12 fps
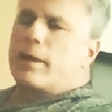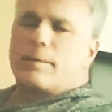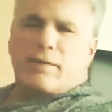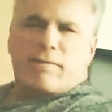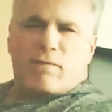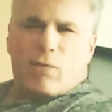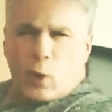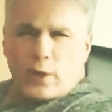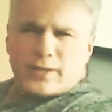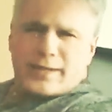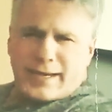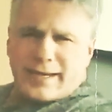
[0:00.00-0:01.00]
for up to
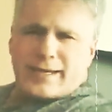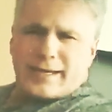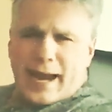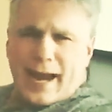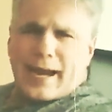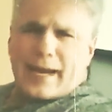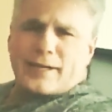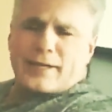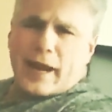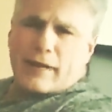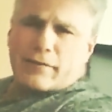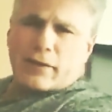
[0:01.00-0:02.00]
14
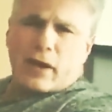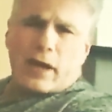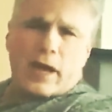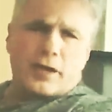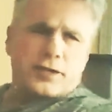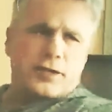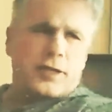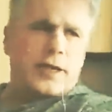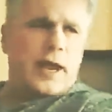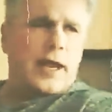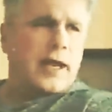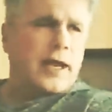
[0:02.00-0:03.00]
days after Election
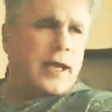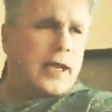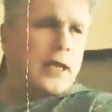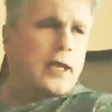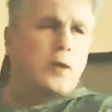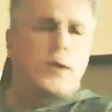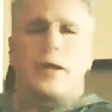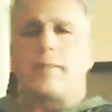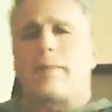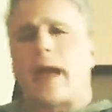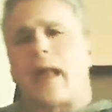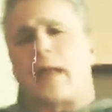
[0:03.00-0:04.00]
Day,
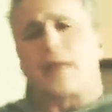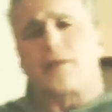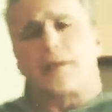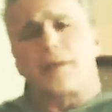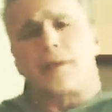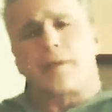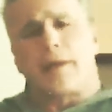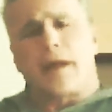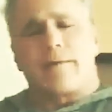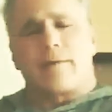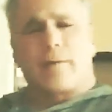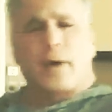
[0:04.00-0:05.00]
including ballots that don't
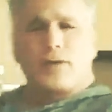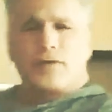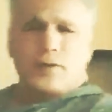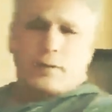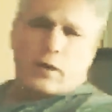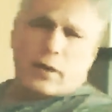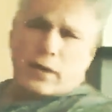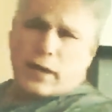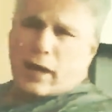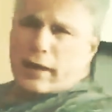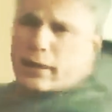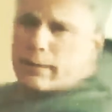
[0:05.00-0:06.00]
have a postal
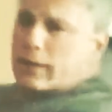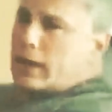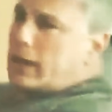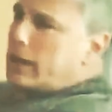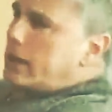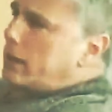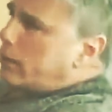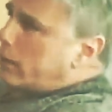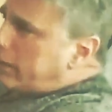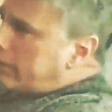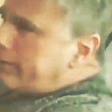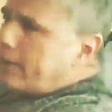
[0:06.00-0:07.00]
mark on them.
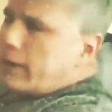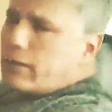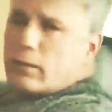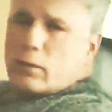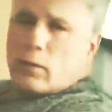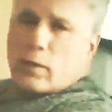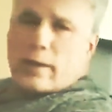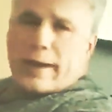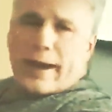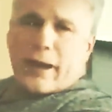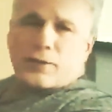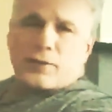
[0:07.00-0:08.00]
We're in federal court
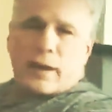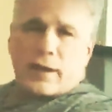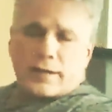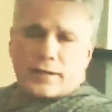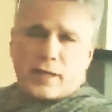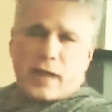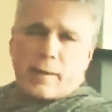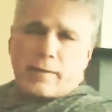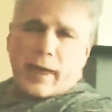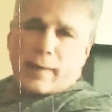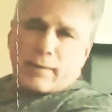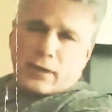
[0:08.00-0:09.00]
now trying to
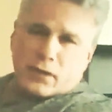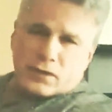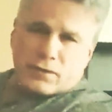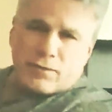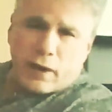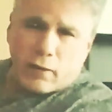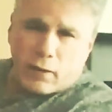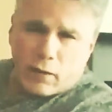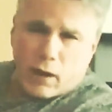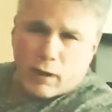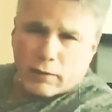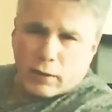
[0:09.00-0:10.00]
stop that because federal
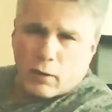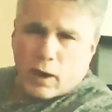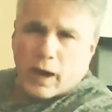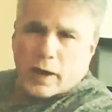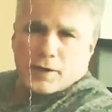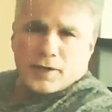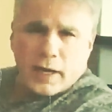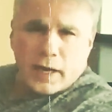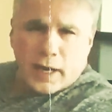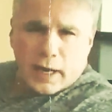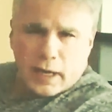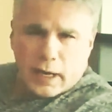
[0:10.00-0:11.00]
law requires
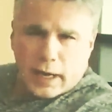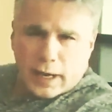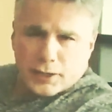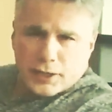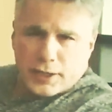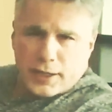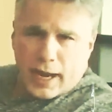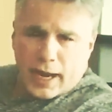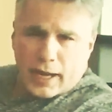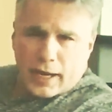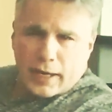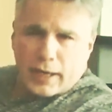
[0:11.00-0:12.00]
an election
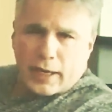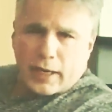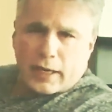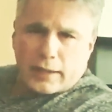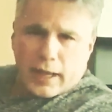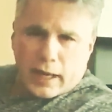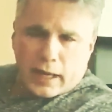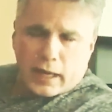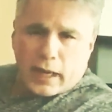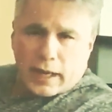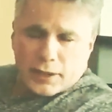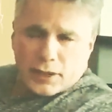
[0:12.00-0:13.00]
day, not
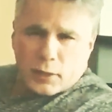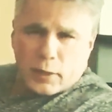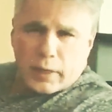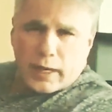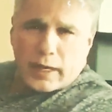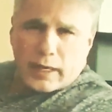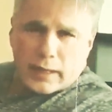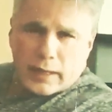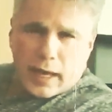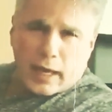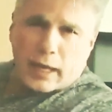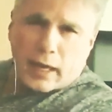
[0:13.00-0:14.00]
an election week,
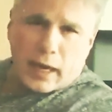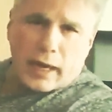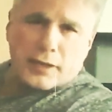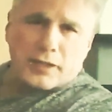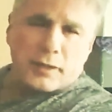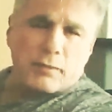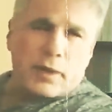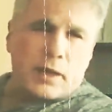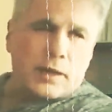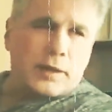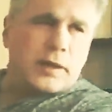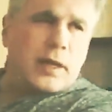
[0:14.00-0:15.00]
not an election
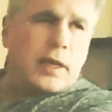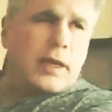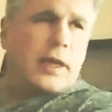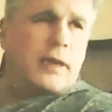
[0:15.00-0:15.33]
month.